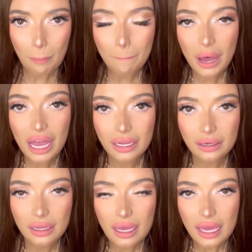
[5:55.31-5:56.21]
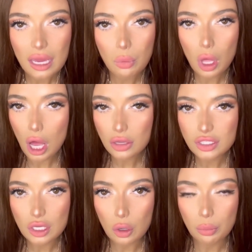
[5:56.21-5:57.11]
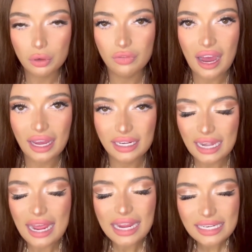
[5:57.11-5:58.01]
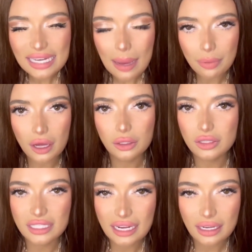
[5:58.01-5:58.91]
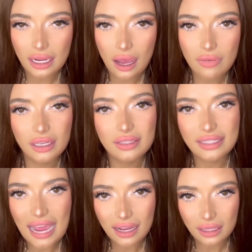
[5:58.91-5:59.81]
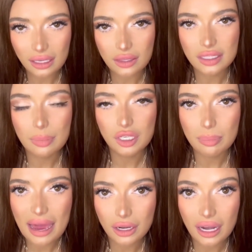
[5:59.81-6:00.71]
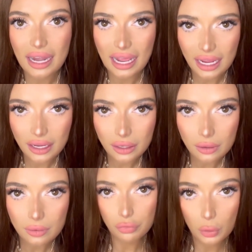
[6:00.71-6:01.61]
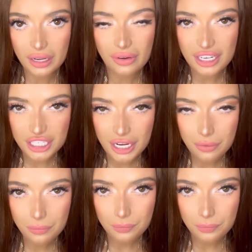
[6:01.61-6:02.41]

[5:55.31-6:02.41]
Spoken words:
but it will also provide an in-depth understanding of exactly the subject matter at hand. Before narration,